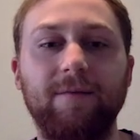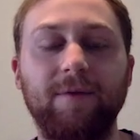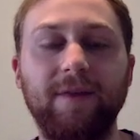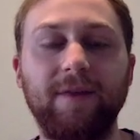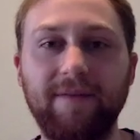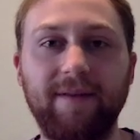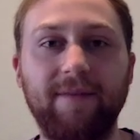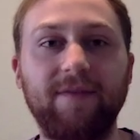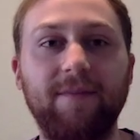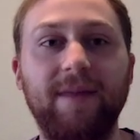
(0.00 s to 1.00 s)
really left it
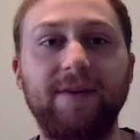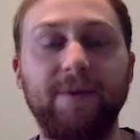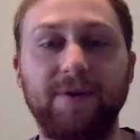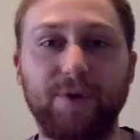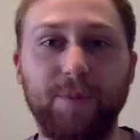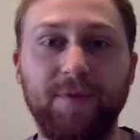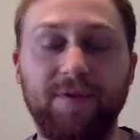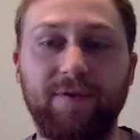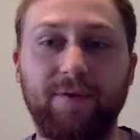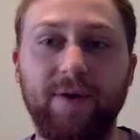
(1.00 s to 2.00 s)
up to me to interpret
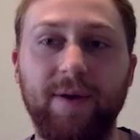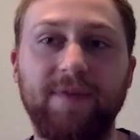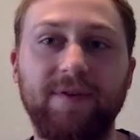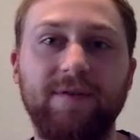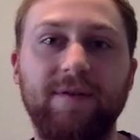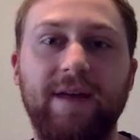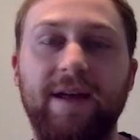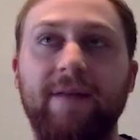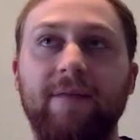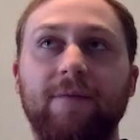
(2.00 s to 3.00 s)
the script
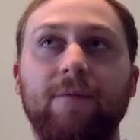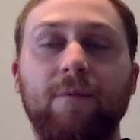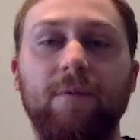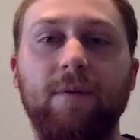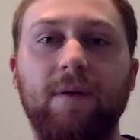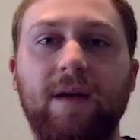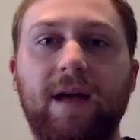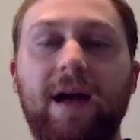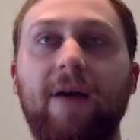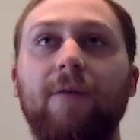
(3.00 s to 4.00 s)
and
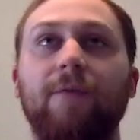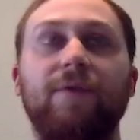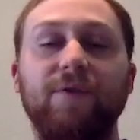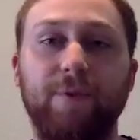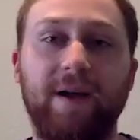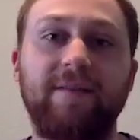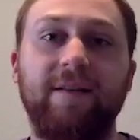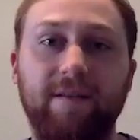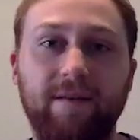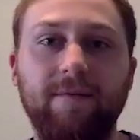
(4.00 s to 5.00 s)
how to direct
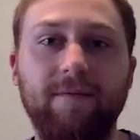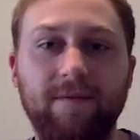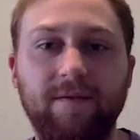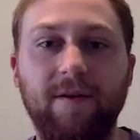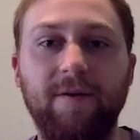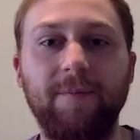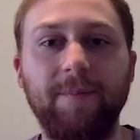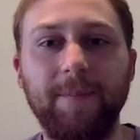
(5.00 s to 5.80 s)
it. So